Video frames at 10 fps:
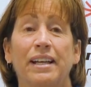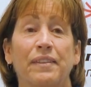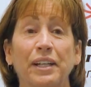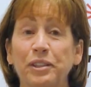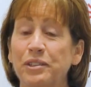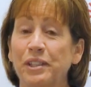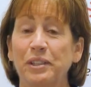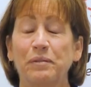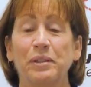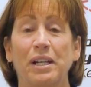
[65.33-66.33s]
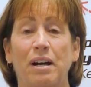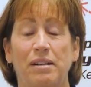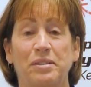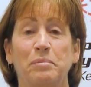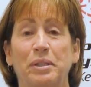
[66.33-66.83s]
Thank you, Jerry, for that
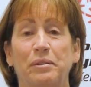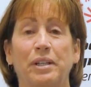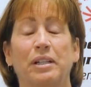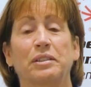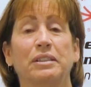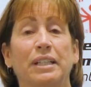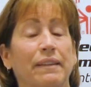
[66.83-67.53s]
awesome introduction.